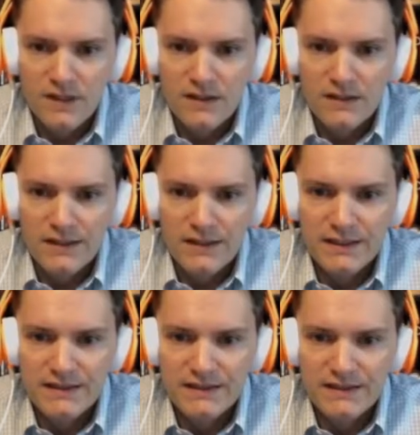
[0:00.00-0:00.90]

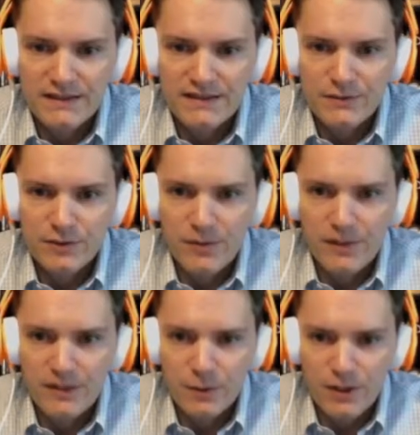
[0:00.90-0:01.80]
And see what
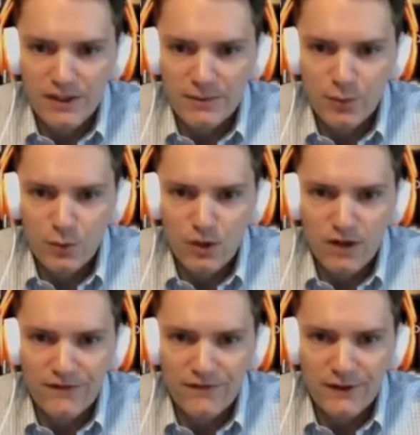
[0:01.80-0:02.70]
I can pull
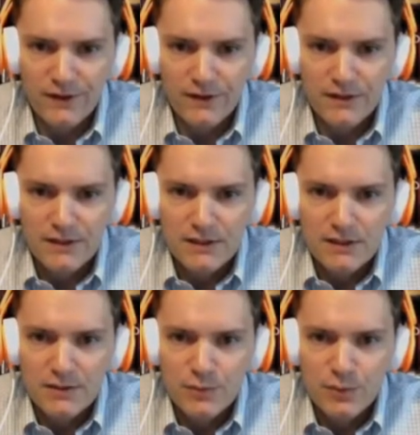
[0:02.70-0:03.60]
off there.
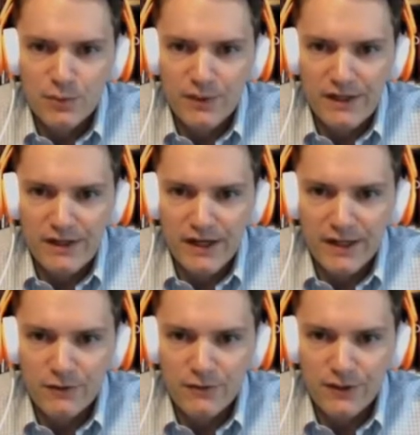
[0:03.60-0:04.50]
Put my knight
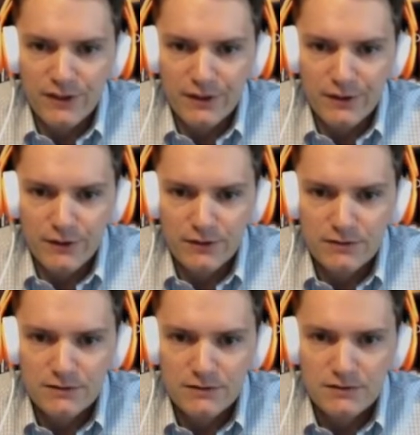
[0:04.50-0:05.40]
over here.
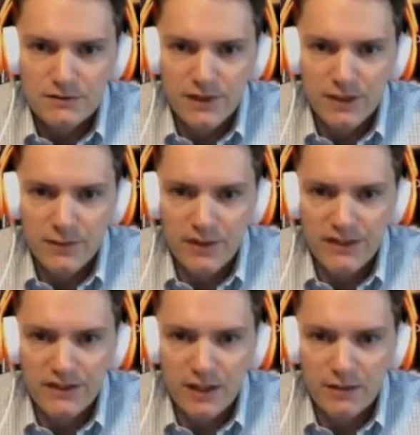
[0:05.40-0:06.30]
And my
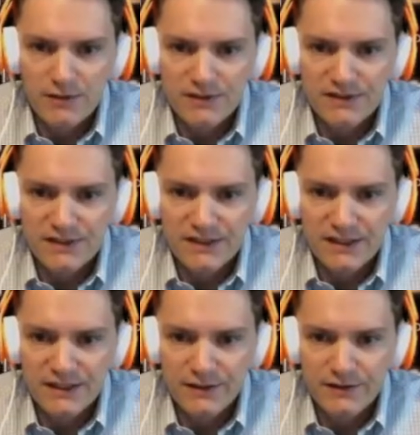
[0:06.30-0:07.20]
goblins to take
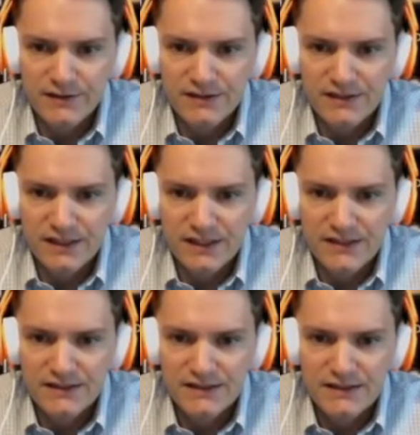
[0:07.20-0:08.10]
care of these
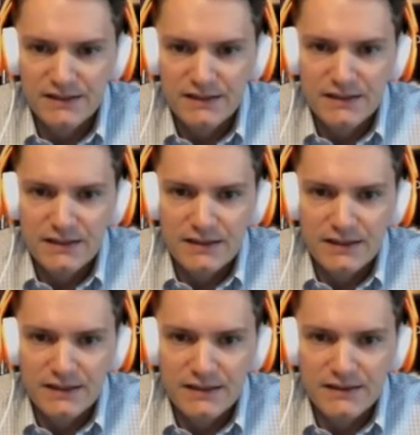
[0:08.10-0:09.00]
guys.
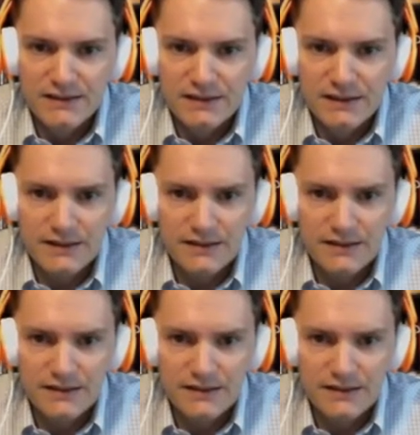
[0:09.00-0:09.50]
And...